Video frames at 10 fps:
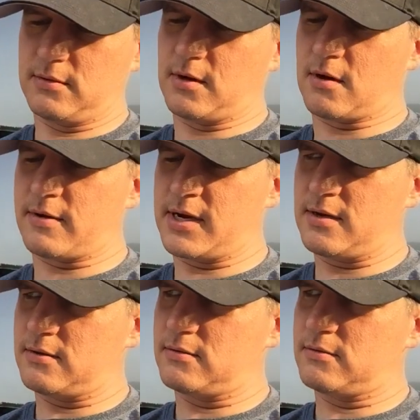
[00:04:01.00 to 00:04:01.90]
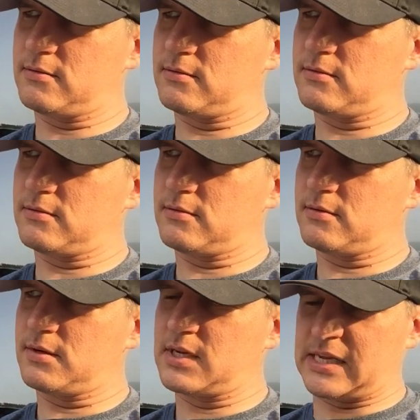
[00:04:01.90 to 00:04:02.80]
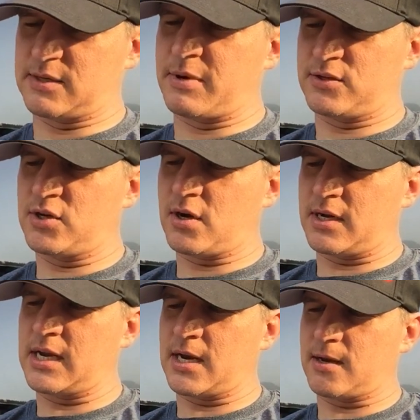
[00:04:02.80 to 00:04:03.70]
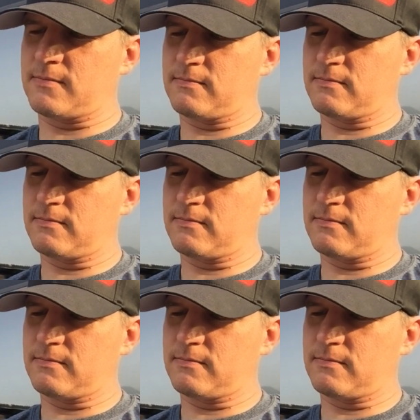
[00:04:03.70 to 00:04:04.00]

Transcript: You all right? That's about Johnny, ain't it?